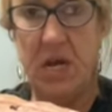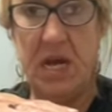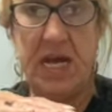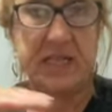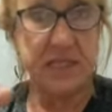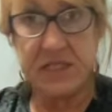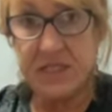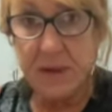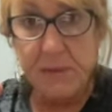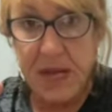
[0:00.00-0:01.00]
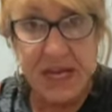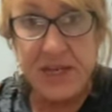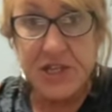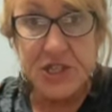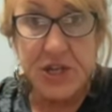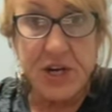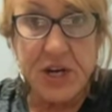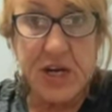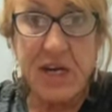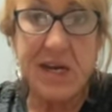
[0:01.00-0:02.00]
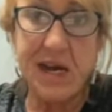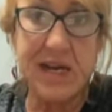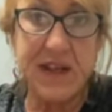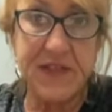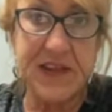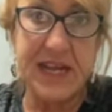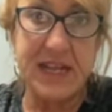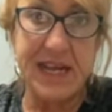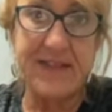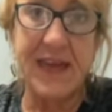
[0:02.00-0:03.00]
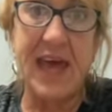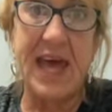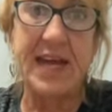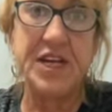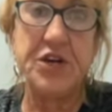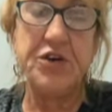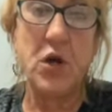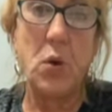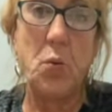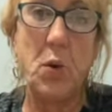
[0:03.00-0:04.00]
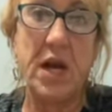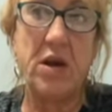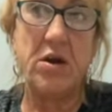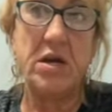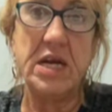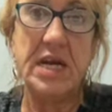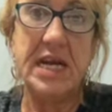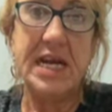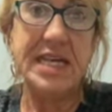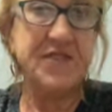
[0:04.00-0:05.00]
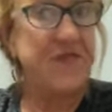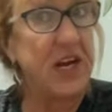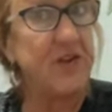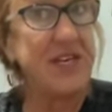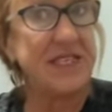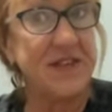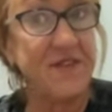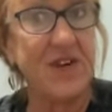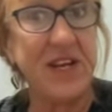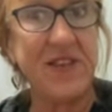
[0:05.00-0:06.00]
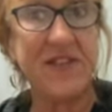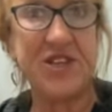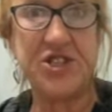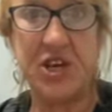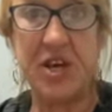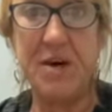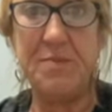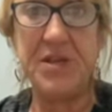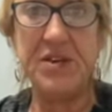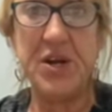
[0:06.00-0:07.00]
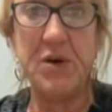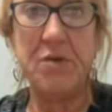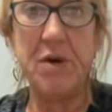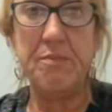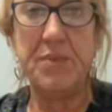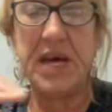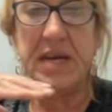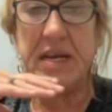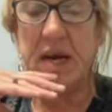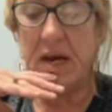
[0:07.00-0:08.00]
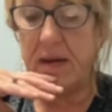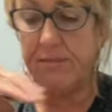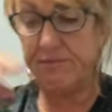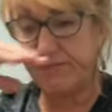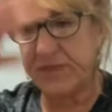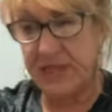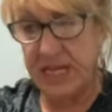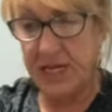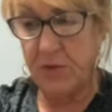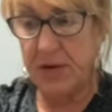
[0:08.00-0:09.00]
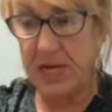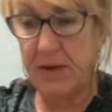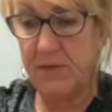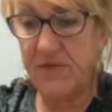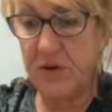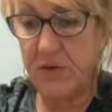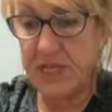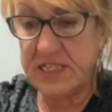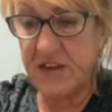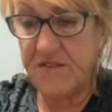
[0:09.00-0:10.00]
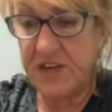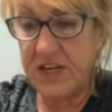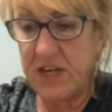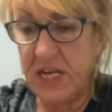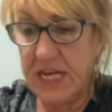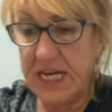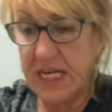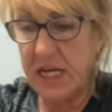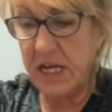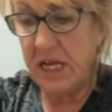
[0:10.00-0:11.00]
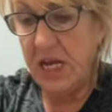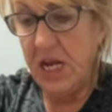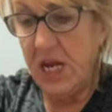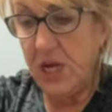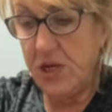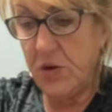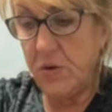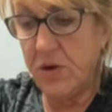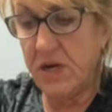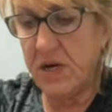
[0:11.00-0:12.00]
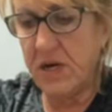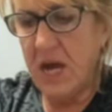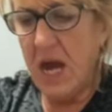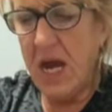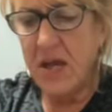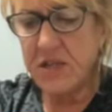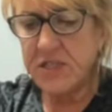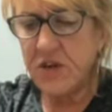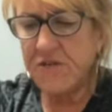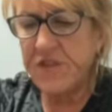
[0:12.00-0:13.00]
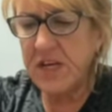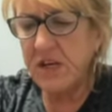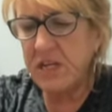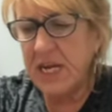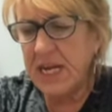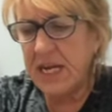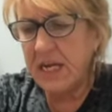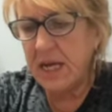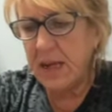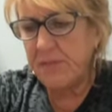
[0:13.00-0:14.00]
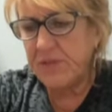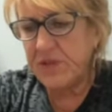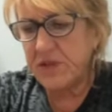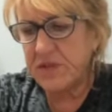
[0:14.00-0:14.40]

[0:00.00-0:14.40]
assistant manager kind of thing like that, you know, where it's very different, the job, you know. But anyway, so because I feel like I also feel like there's